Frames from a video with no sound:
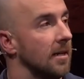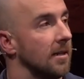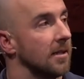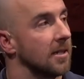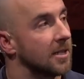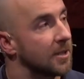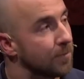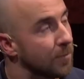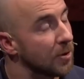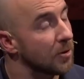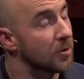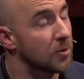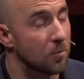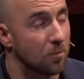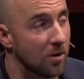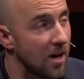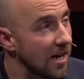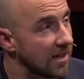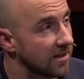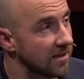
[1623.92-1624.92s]
this spiritual
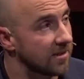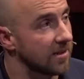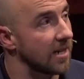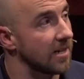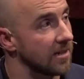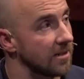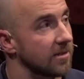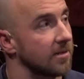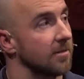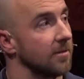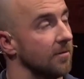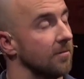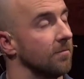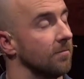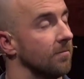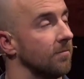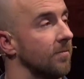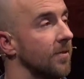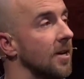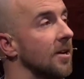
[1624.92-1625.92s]
practice that is
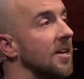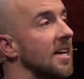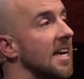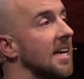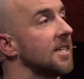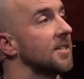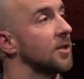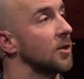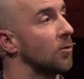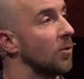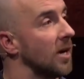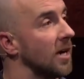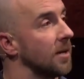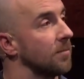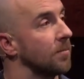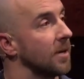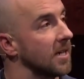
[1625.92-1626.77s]
very antiquated,